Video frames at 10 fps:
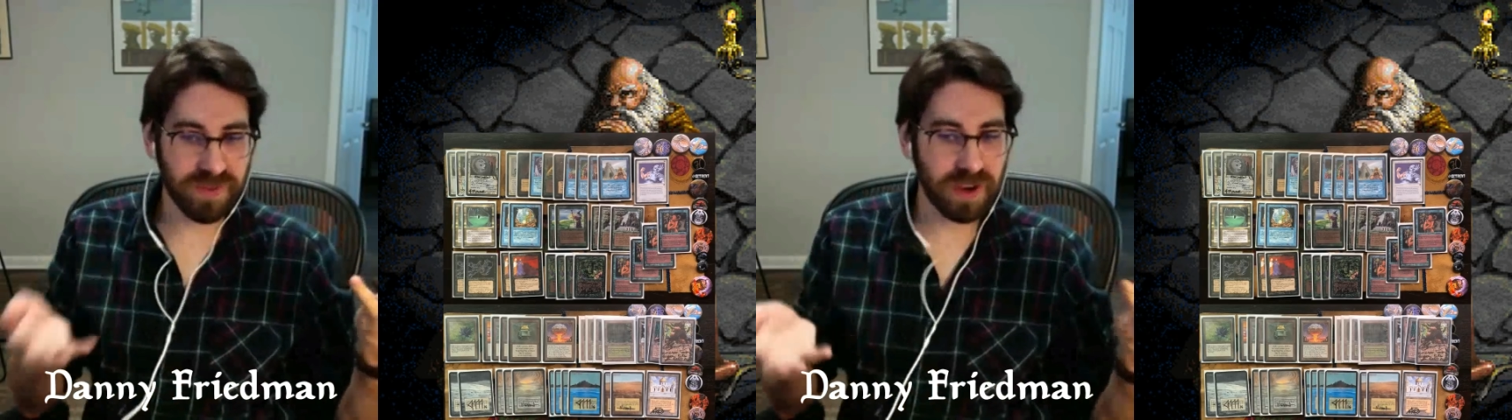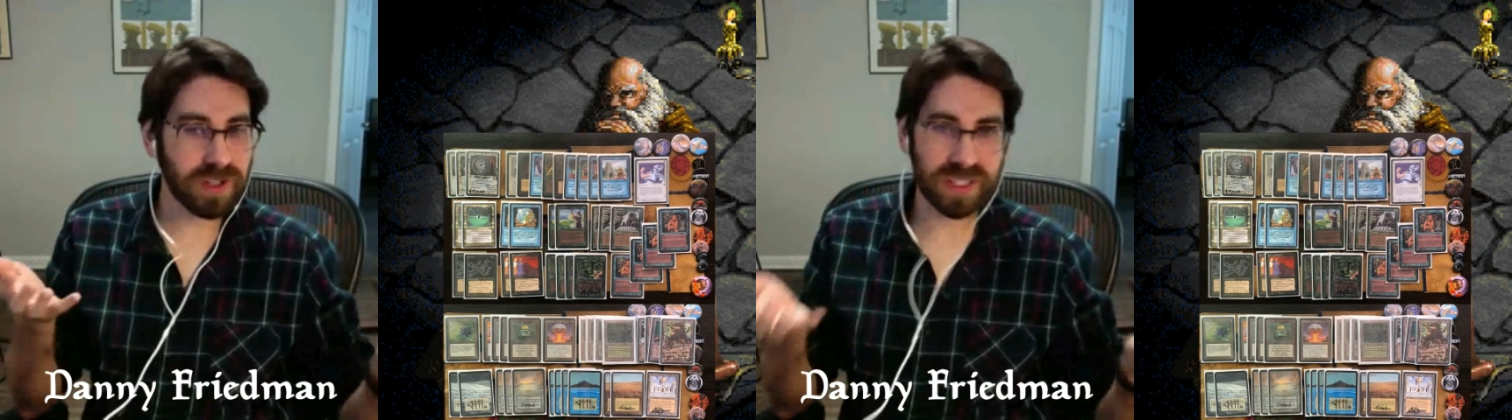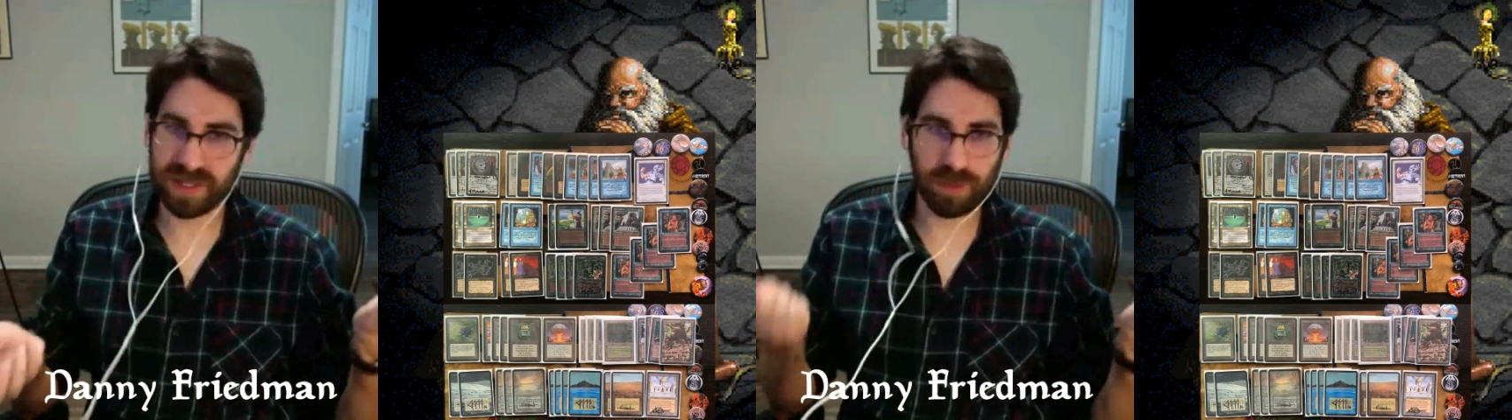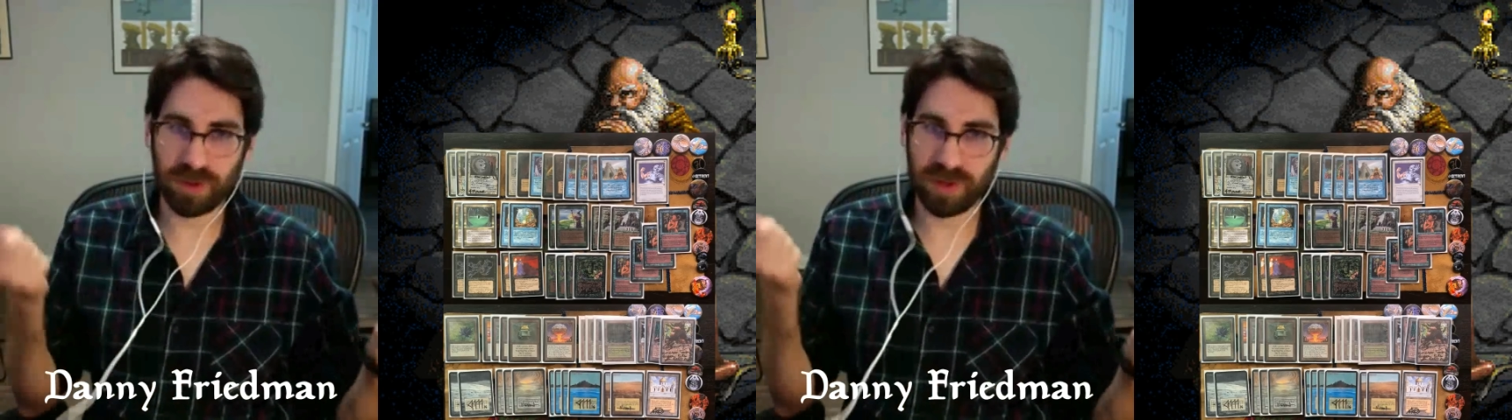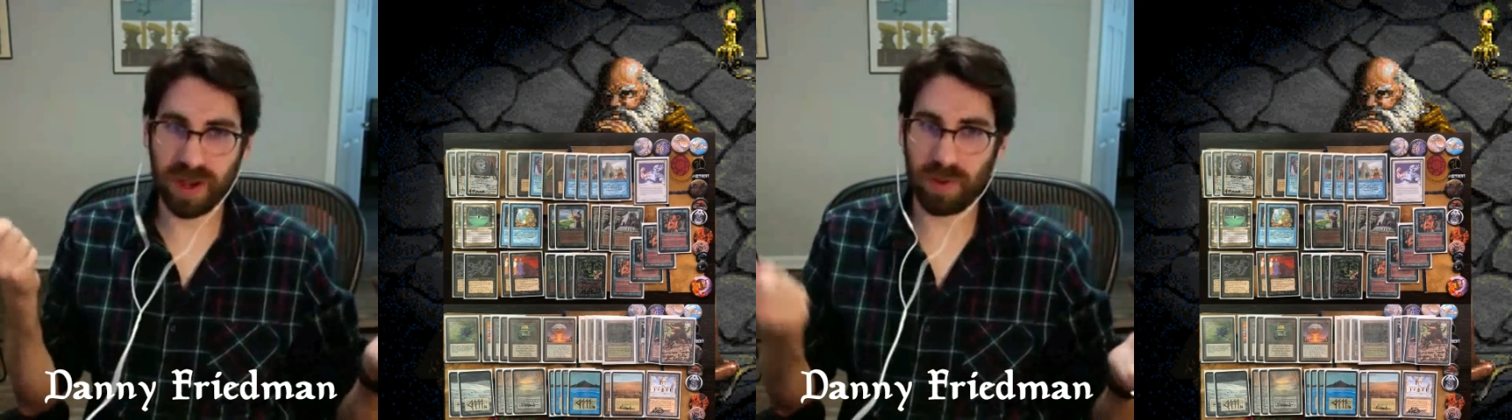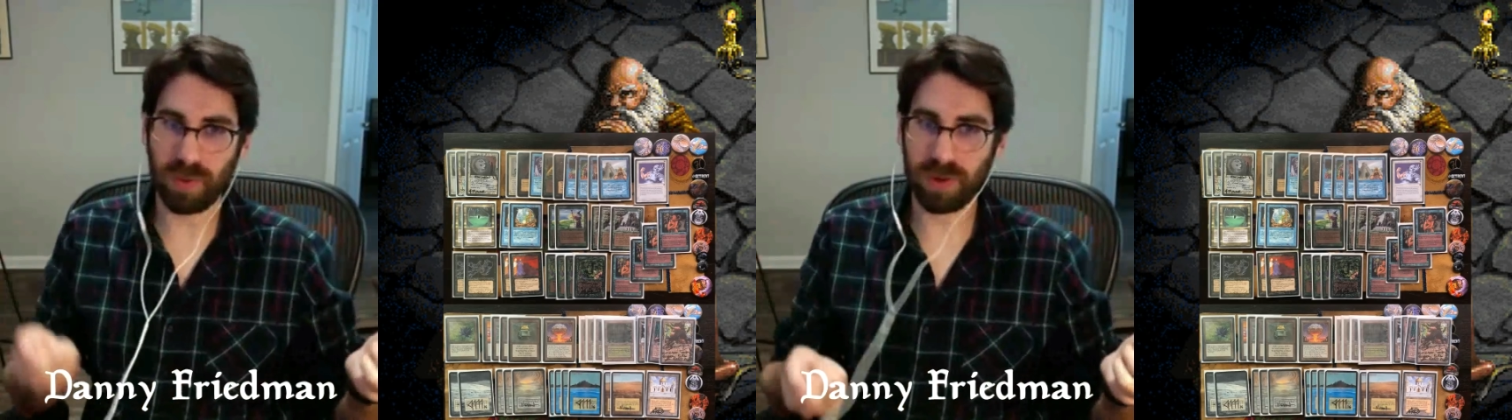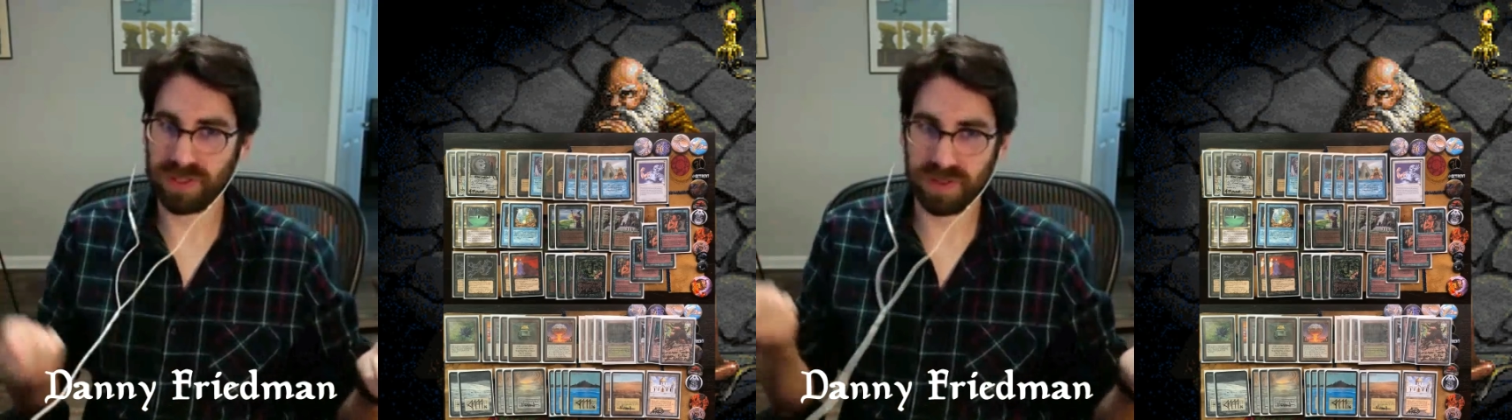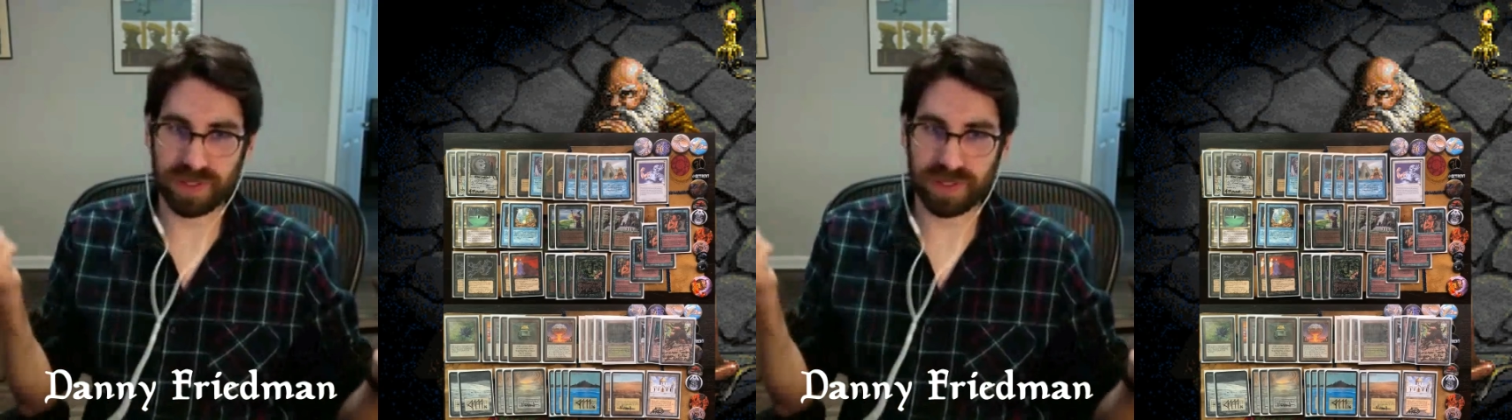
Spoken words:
very similar in how it works.